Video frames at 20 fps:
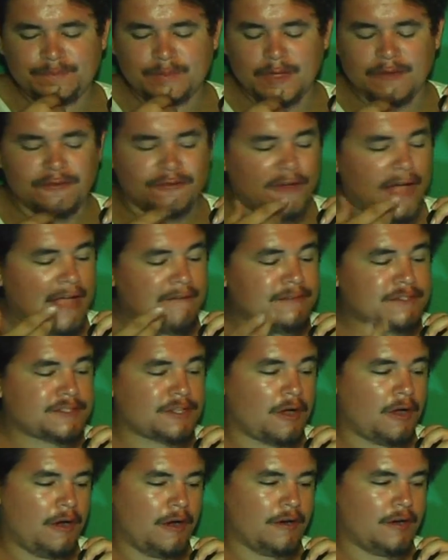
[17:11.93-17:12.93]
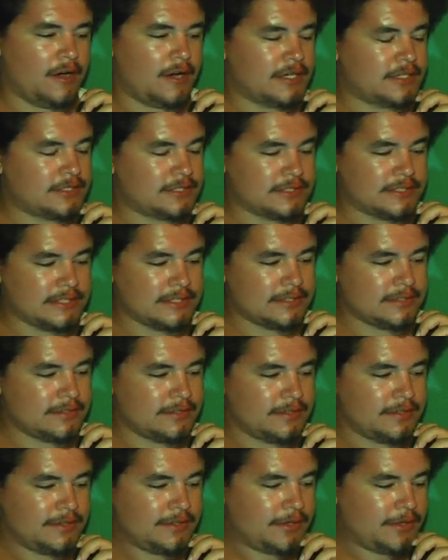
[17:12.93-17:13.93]
5 is hard, honestly,
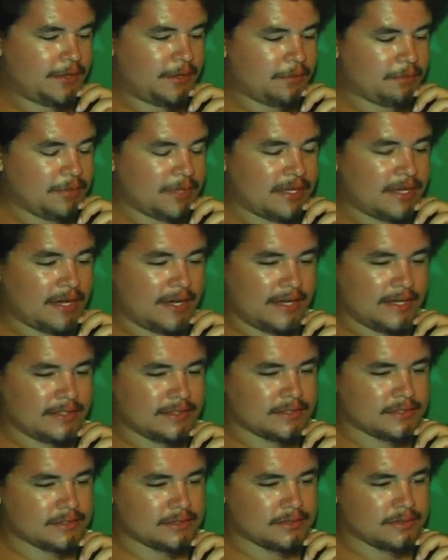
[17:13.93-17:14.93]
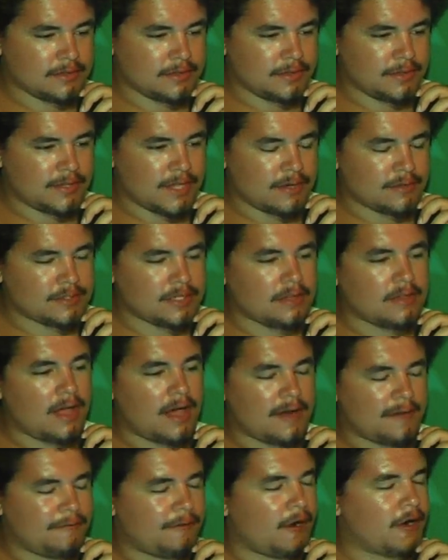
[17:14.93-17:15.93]
because there's a
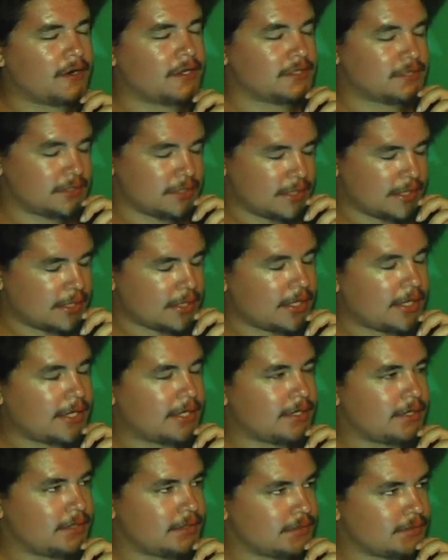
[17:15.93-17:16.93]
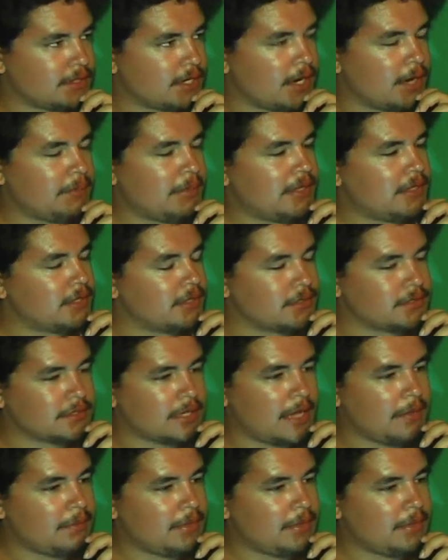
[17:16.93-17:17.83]
lot of artists that I like. There's